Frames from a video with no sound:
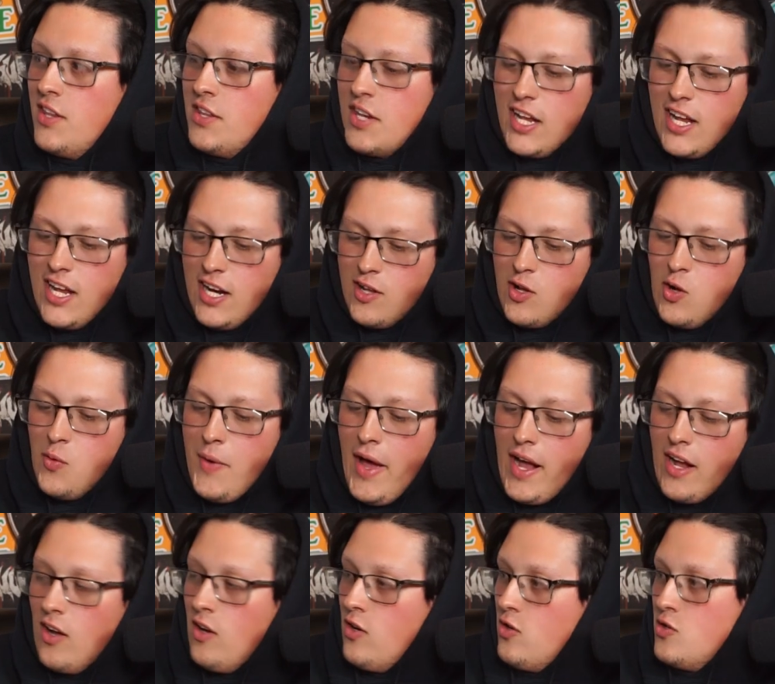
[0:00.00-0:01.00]
And then I got to go
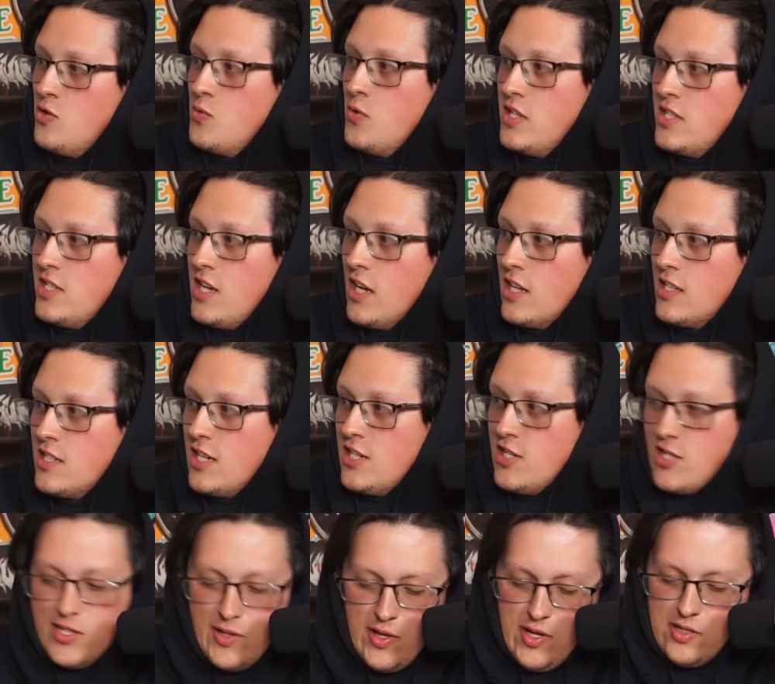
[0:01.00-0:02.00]
back 120 seconds. I
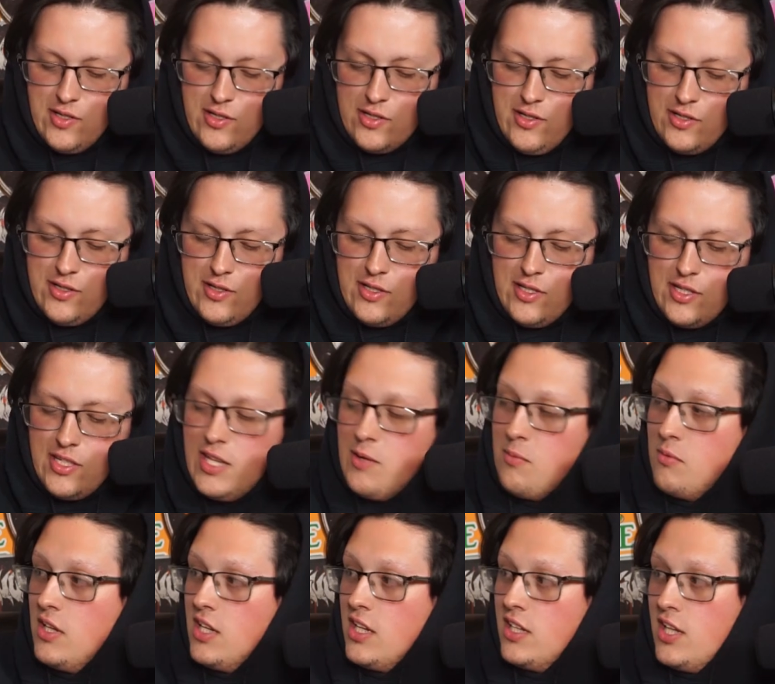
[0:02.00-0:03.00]
just
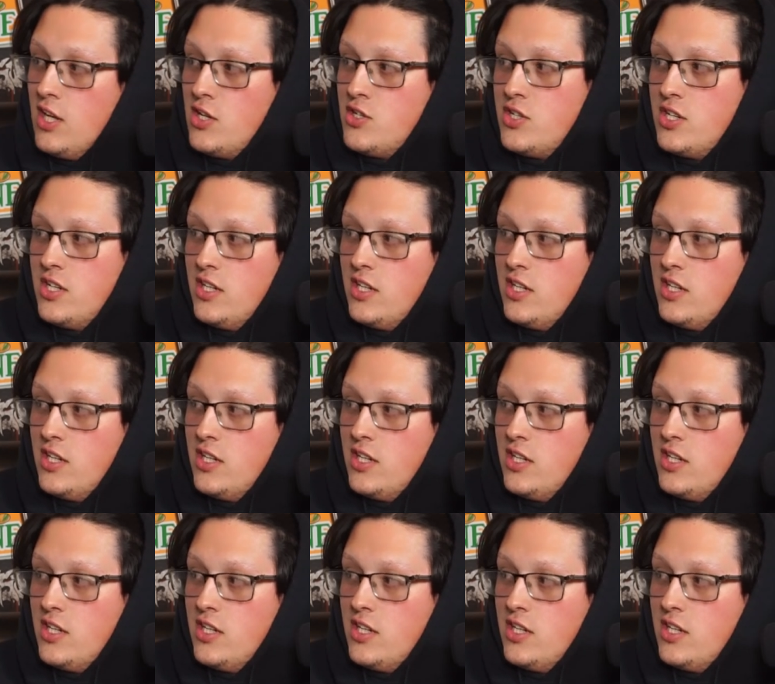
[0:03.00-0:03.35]
keep clicking that shit.